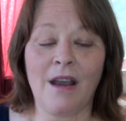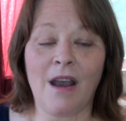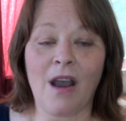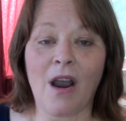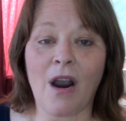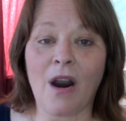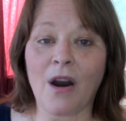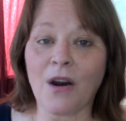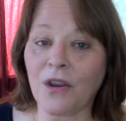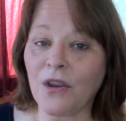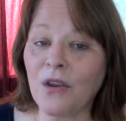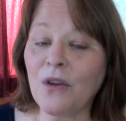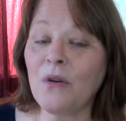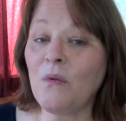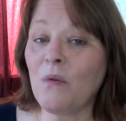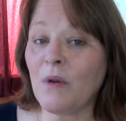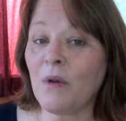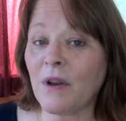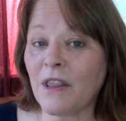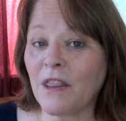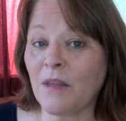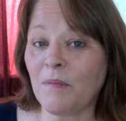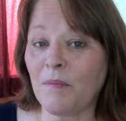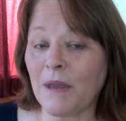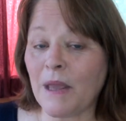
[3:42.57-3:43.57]
Are you
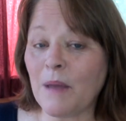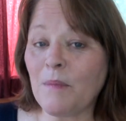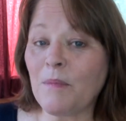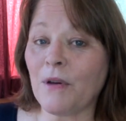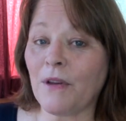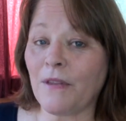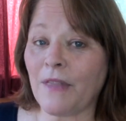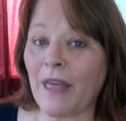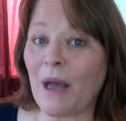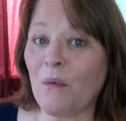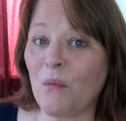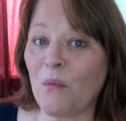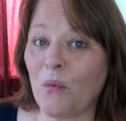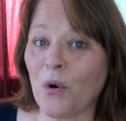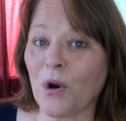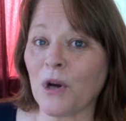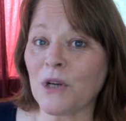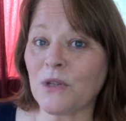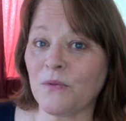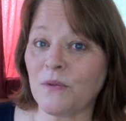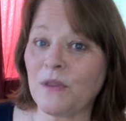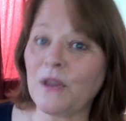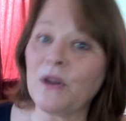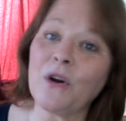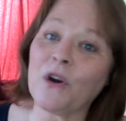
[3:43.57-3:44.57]
one of the people that
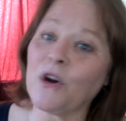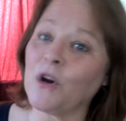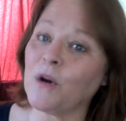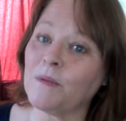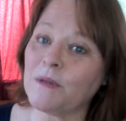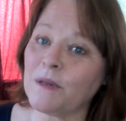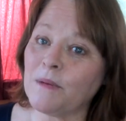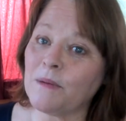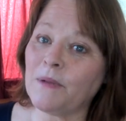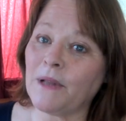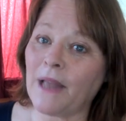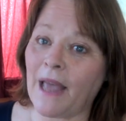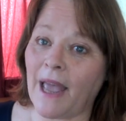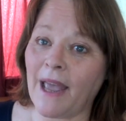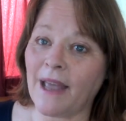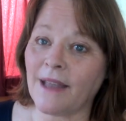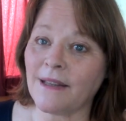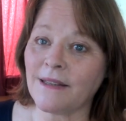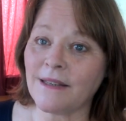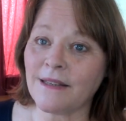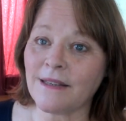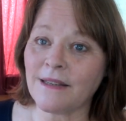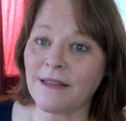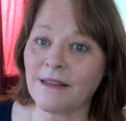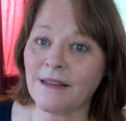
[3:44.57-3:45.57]
works with the herbs and
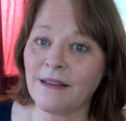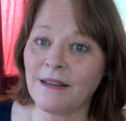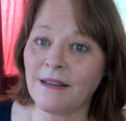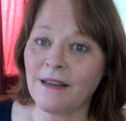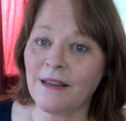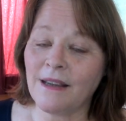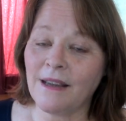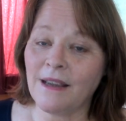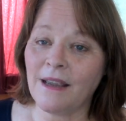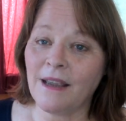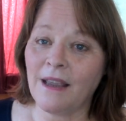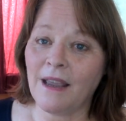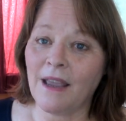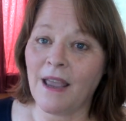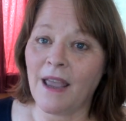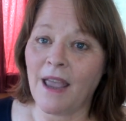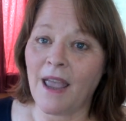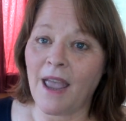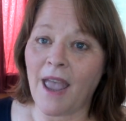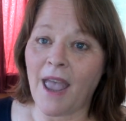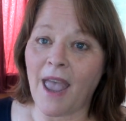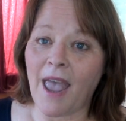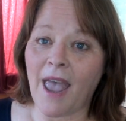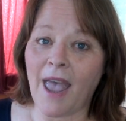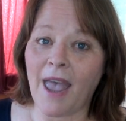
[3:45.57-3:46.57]
plants
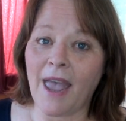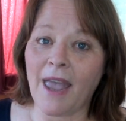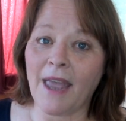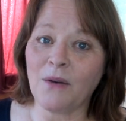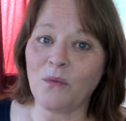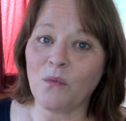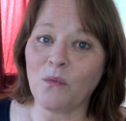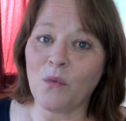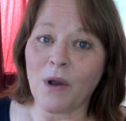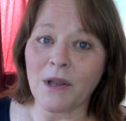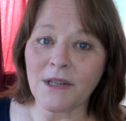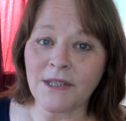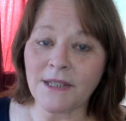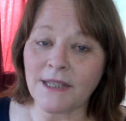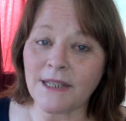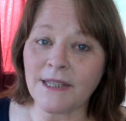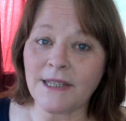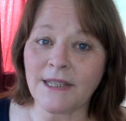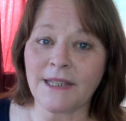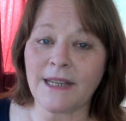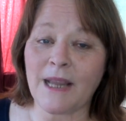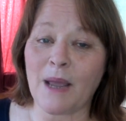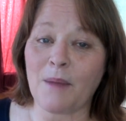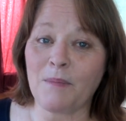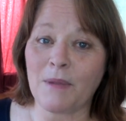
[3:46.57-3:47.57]
and wants to
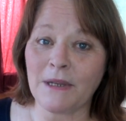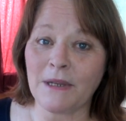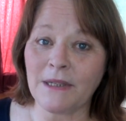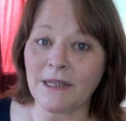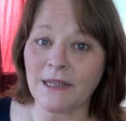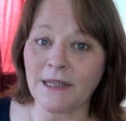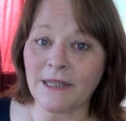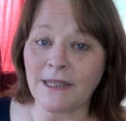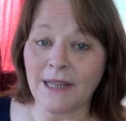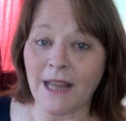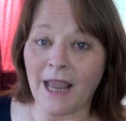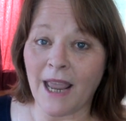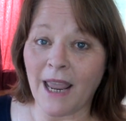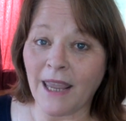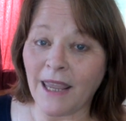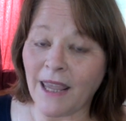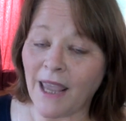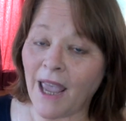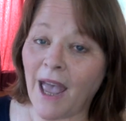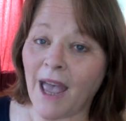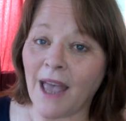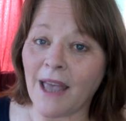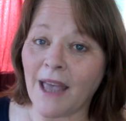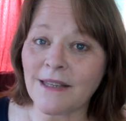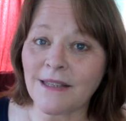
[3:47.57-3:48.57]
step into saying
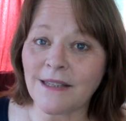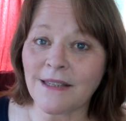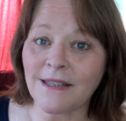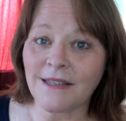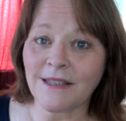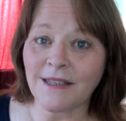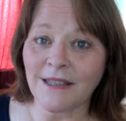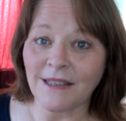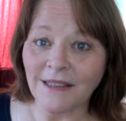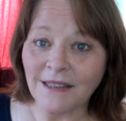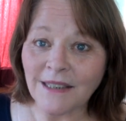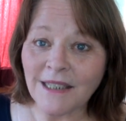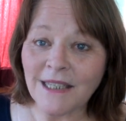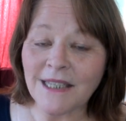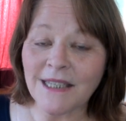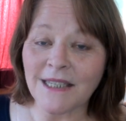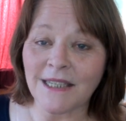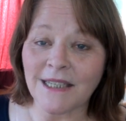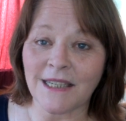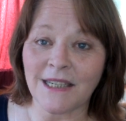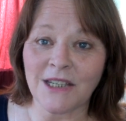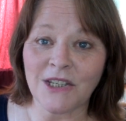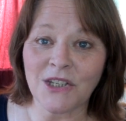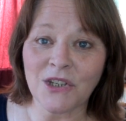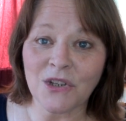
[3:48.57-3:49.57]
yes, to
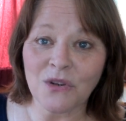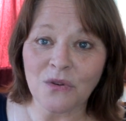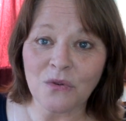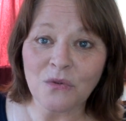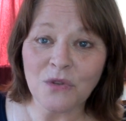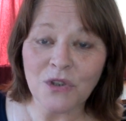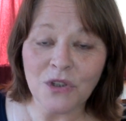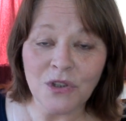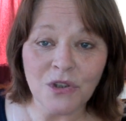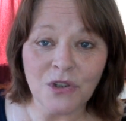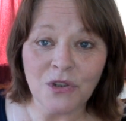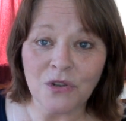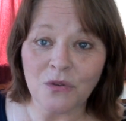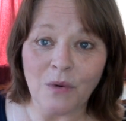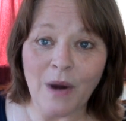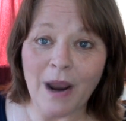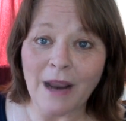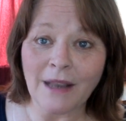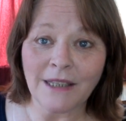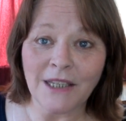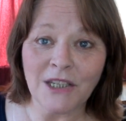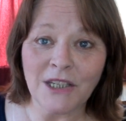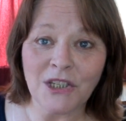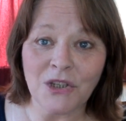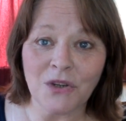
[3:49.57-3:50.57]
listen, to
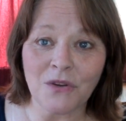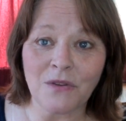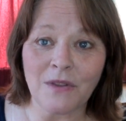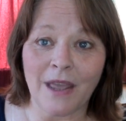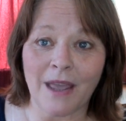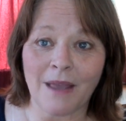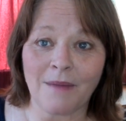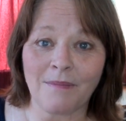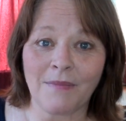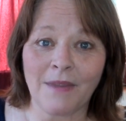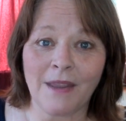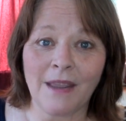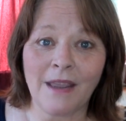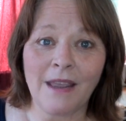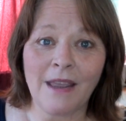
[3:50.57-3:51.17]
directly to them?